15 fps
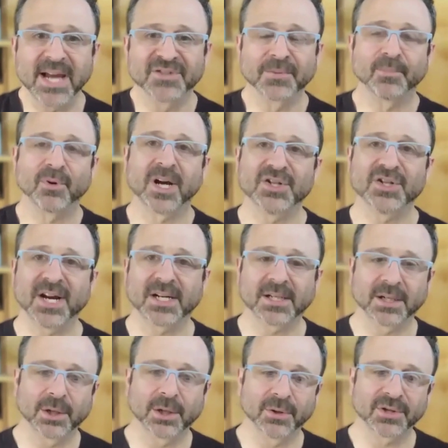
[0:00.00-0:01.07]
as a
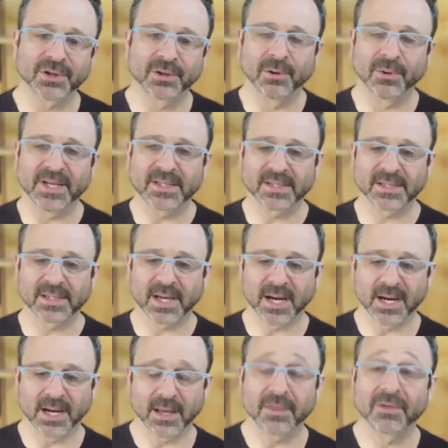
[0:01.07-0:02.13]
project goes through its
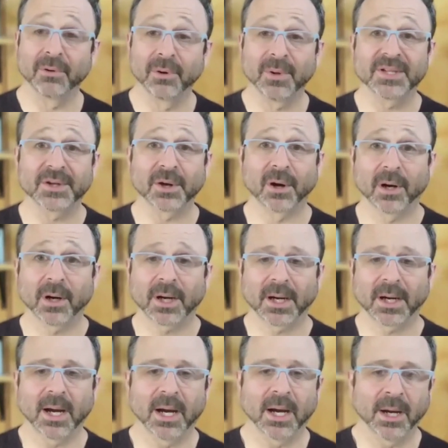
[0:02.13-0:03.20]
arc,
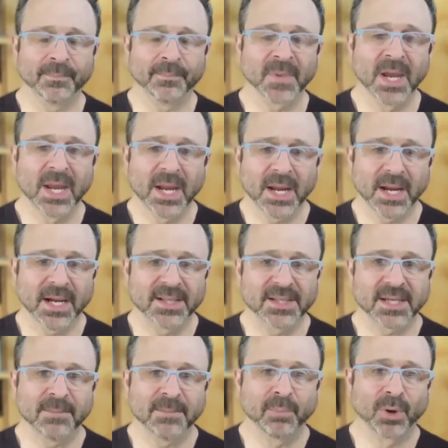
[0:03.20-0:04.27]

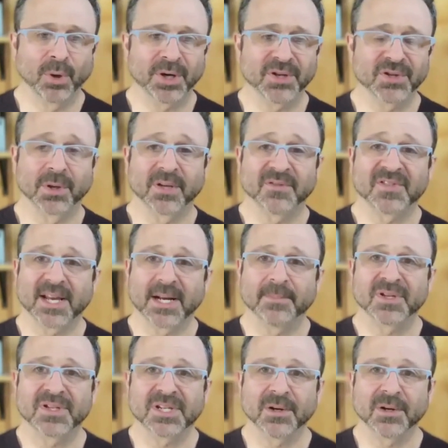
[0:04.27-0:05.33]
it's important to sort of set up
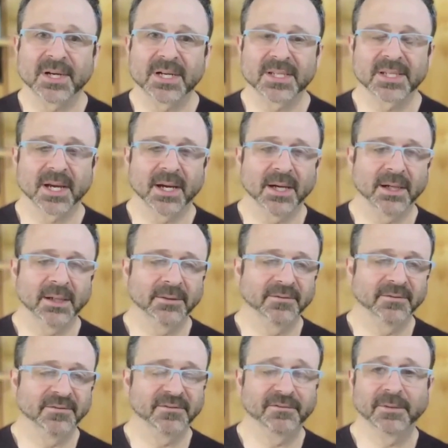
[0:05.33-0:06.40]
a series
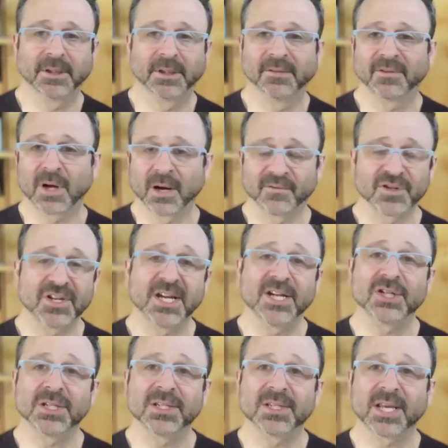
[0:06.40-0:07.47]
of
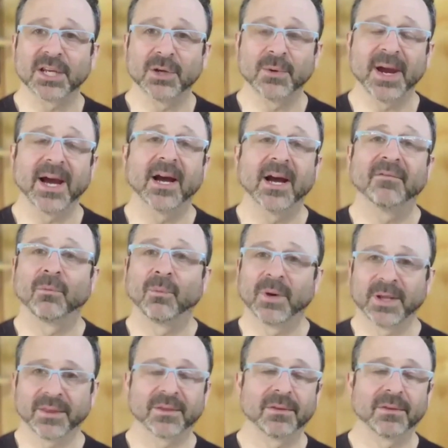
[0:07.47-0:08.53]
conversations that you have
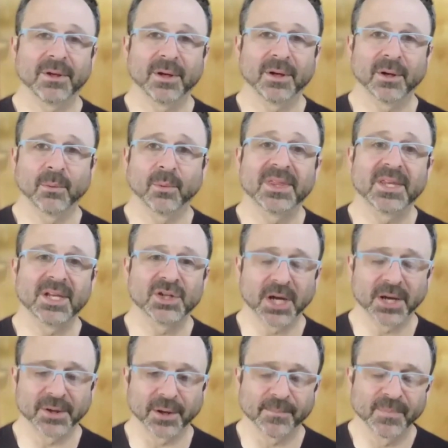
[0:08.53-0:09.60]
with with each
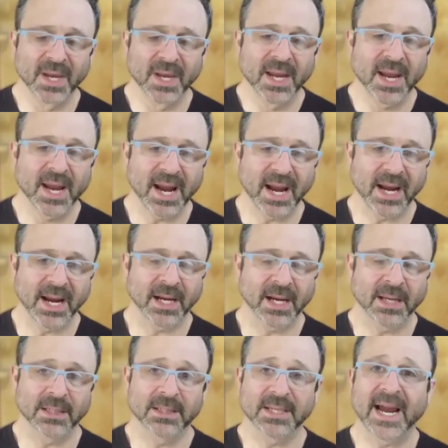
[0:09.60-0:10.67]
other.
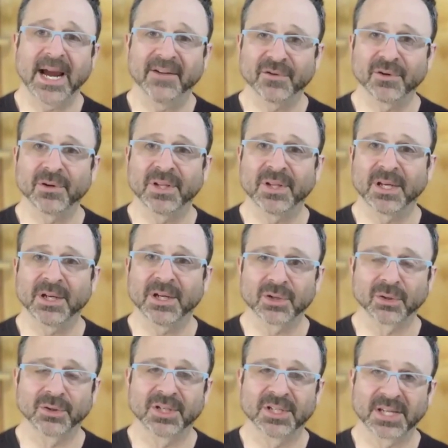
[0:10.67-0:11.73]
And after the
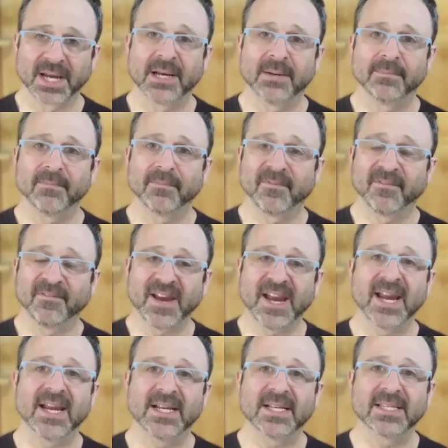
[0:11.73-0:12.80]
initial design
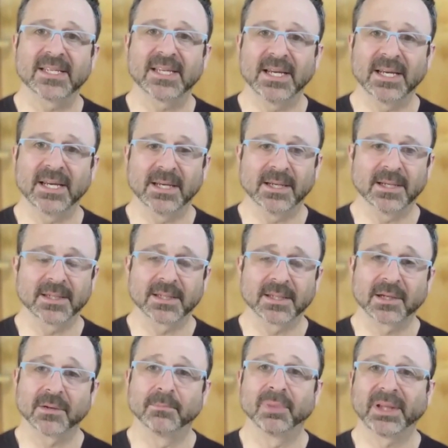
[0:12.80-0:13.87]
phase is
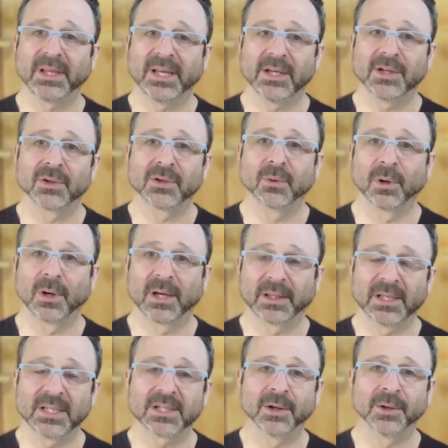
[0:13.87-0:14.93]
complete or at
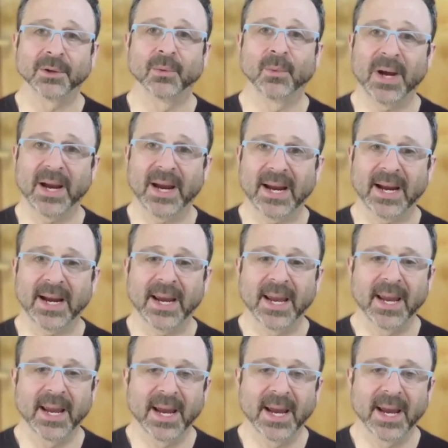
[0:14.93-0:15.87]
least underway,